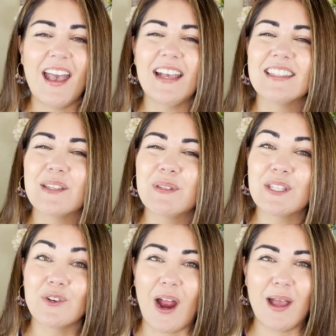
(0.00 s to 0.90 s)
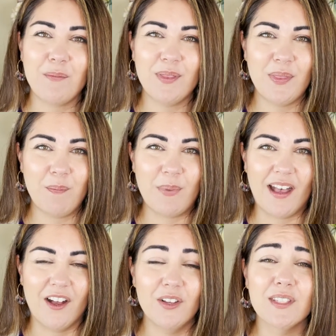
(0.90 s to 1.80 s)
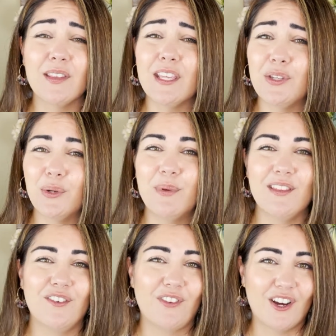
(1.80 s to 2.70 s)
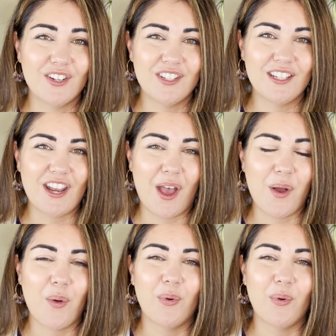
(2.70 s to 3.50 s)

and subscribe with the bell so that you'll be the first to know